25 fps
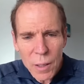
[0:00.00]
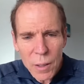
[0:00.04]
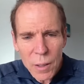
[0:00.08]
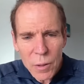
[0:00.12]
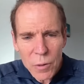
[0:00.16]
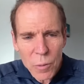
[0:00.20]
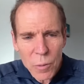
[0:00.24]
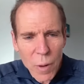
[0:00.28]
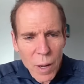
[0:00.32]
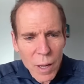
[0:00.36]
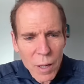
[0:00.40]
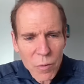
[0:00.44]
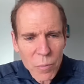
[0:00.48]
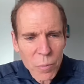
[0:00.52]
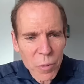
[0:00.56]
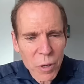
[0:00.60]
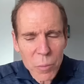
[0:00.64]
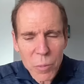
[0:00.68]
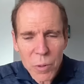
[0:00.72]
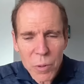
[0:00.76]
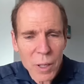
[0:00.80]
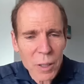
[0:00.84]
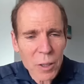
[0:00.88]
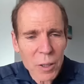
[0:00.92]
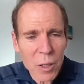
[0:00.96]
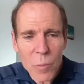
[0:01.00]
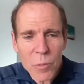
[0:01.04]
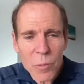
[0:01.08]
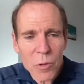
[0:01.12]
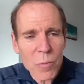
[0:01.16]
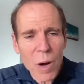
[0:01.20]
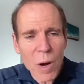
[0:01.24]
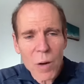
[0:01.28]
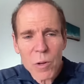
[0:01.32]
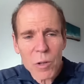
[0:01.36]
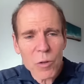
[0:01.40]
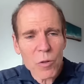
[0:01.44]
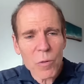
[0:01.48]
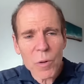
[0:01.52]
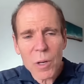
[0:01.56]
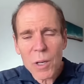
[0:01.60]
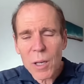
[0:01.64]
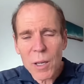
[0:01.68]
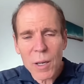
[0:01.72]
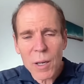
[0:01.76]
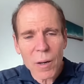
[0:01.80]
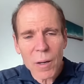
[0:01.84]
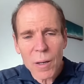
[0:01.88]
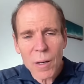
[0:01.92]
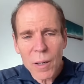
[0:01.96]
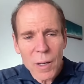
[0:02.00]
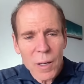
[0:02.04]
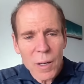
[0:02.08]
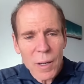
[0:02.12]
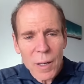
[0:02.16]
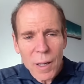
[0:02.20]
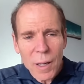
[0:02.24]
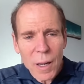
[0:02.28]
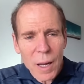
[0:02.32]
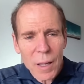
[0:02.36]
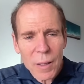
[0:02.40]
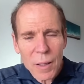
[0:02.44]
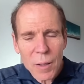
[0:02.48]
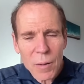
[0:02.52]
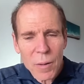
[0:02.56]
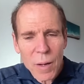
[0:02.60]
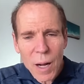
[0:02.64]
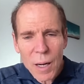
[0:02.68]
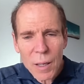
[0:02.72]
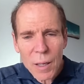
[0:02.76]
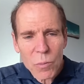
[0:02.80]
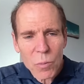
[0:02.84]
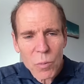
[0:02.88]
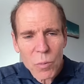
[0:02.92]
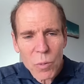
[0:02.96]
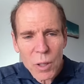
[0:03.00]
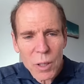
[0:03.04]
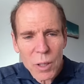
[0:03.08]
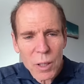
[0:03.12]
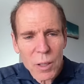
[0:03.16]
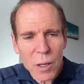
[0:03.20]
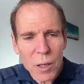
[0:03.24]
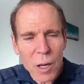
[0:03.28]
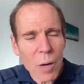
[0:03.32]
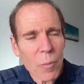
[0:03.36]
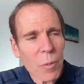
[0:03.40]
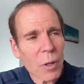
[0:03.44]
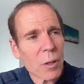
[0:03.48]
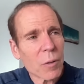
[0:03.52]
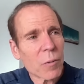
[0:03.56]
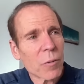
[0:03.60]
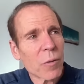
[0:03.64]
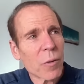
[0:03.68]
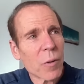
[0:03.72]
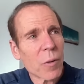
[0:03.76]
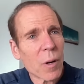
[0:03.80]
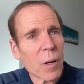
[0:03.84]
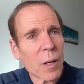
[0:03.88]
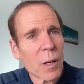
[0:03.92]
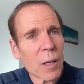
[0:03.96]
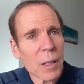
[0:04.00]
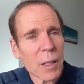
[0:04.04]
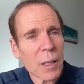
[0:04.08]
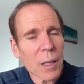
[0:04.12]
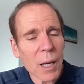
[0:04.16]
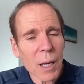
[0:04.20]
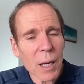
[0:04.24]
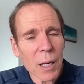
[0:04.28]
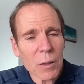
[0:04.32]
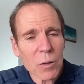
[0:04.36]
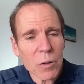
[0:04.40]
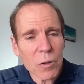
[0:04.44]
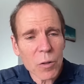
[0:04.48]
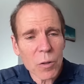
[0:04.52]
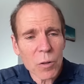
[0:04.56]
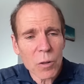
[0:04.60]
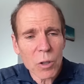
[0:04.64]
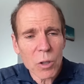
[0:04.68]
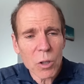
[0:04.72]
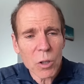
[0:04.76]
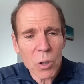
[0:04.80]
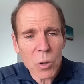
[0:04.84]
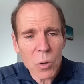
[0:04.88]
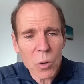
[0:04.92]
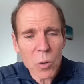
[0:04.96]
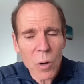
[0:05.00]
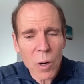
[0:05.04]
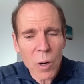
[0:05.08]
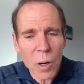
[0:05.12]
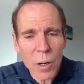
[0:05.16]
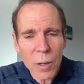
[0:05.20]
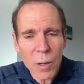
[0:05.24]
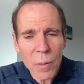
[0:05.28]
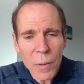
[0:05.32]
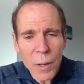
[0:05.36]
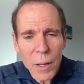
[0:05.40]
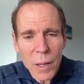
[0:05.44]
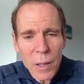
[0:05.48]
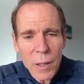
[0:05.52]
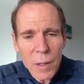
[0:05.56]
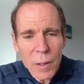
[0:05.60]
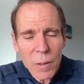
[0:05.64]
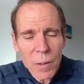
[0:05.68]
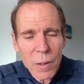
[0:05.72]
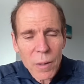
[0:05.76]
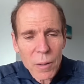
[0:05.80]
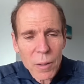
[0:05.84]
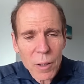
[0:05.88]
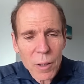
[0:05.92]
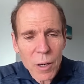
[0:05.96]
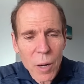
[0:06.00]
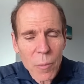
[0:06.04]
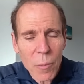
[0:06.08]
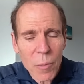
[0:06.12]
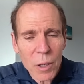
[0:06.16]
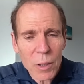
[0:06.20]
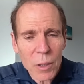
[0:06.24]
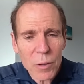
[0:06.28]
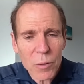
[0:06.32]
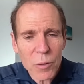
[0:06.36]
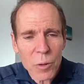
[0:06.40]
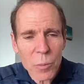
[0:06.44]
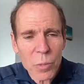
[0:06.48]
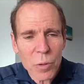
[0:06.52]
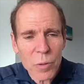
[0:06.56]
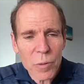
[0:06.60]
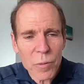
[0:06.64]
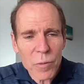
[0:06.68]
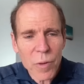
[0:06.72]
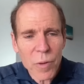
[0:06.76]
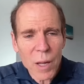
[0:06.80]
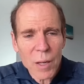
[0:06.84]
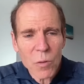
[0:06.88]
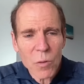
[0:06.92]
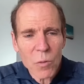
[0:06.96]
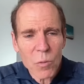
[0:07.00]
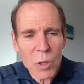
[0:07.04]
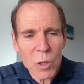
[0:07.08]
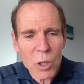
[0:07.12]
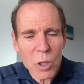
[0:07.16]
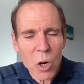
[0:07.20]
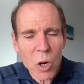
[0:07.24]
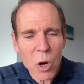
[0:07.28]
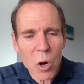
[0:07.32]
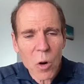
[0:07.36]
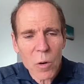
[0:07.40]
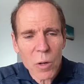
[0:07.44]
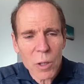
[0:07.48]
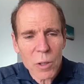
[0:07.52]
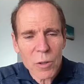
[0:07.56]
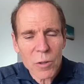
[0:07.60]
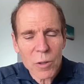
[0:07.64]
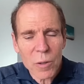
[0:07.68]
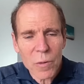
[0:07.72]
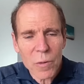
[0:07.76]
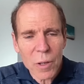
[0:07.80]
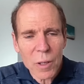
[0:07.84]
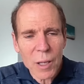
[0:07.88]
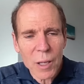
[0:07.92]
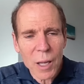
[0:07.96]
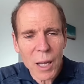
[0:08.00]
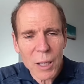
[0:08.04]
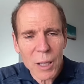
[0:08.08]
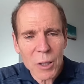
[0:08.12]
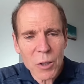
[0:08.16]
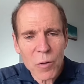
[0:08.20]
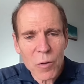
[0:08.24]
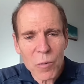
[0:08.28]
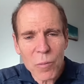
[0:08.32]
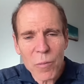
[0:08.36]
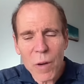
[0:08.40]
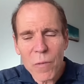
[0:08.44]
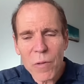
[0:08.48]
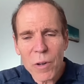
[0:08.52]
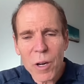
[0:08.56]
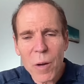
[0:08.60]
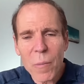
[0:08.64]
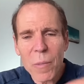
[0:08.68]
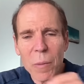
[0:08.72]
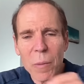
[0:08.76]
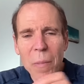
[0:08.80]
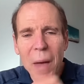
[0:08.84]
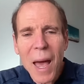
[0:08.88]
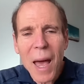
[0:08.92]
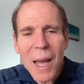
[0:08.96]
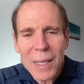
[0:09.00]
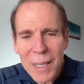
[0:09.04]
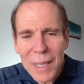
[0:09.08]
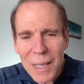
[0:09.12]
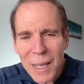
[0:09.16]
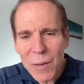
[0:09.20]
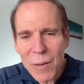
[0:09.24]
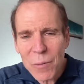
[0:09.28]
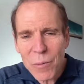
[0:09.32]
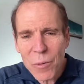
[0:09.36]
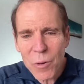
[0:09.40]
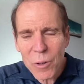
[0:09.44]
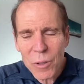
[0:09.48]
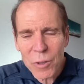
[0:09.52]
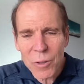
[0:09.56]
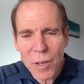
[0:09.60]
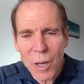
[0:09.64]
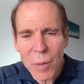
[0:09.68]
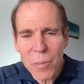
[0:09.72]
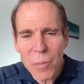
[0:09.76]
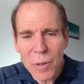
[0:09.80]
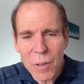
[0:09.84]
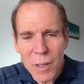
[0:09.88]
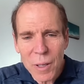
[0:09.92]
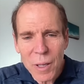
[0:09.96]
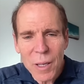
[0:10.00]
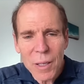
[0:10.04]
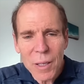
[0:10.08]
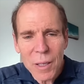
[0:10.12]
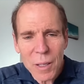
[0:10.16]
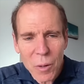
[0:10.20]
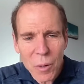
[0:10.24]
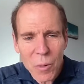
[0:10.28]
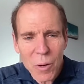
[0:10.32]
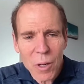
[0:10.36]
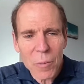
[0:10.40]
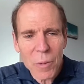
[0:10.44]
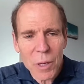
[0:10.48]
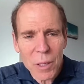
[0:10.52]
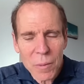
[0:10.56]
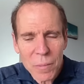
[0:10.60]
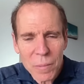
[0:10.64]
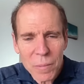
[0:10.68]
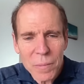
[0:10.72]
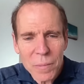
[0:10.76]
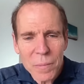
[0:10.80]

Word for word: So I have people that come to my retreat here, and they're not really coming for a cancer cure they're coming to prevent recurrence of their cancer from ever coming back again, for example. You know what I mean?